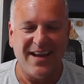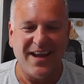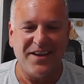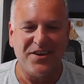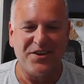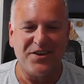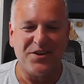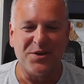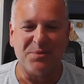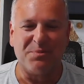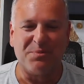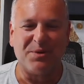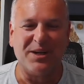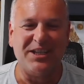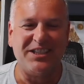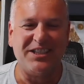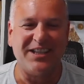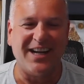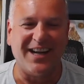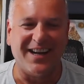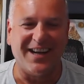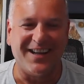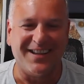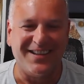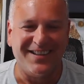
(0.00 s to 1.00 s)
Yeah, you too.
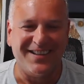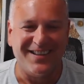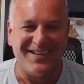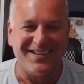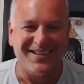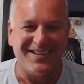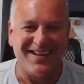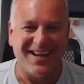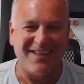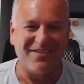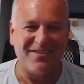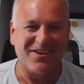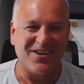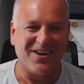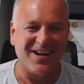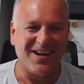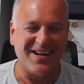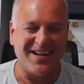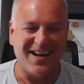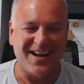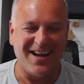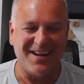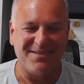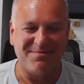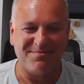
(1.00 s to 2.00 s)
Appreciate it. Have a great
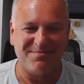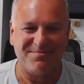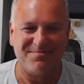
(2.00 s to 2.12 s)
day.